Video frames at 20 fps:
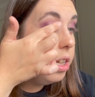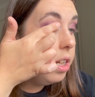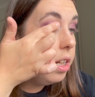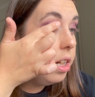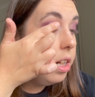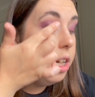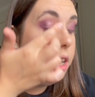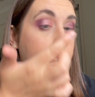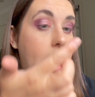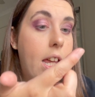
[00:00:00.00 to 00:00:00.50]

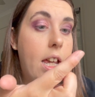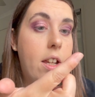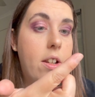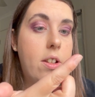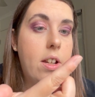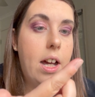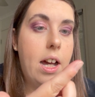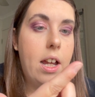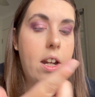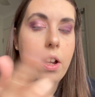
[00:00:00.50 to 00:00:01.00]
lid,
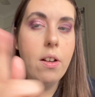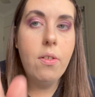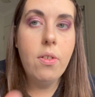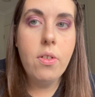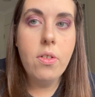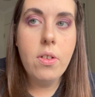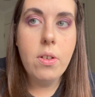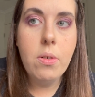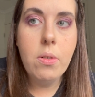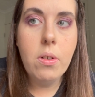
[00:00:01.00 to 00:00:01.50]
and I've
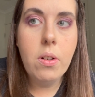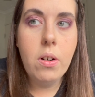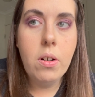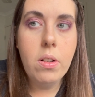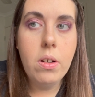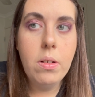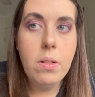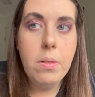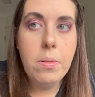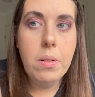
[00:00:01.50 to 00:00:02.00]
still
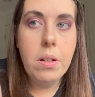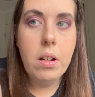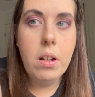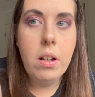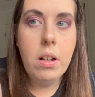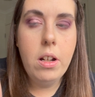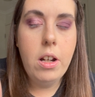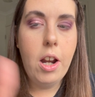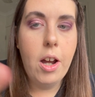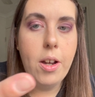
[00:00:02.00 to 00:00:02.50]
got
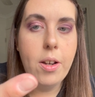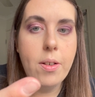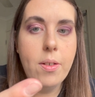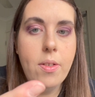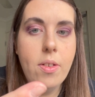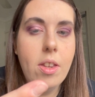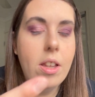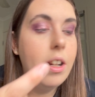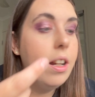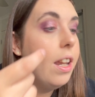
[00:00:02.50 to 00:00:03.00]

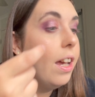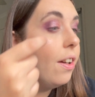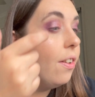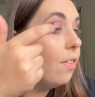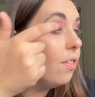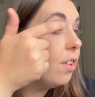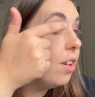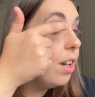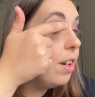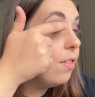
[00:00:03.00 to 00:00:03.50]
loads
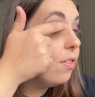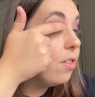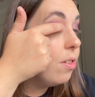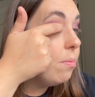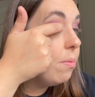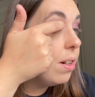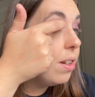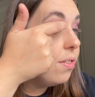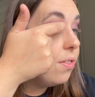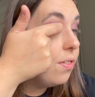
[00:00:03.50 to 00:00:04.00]
left over on
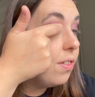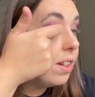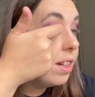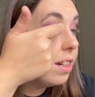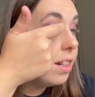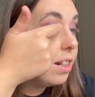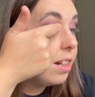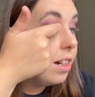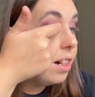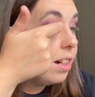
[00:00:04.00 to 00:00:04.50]
my
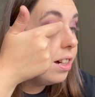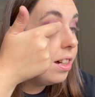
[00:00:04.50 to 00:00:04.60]
finger.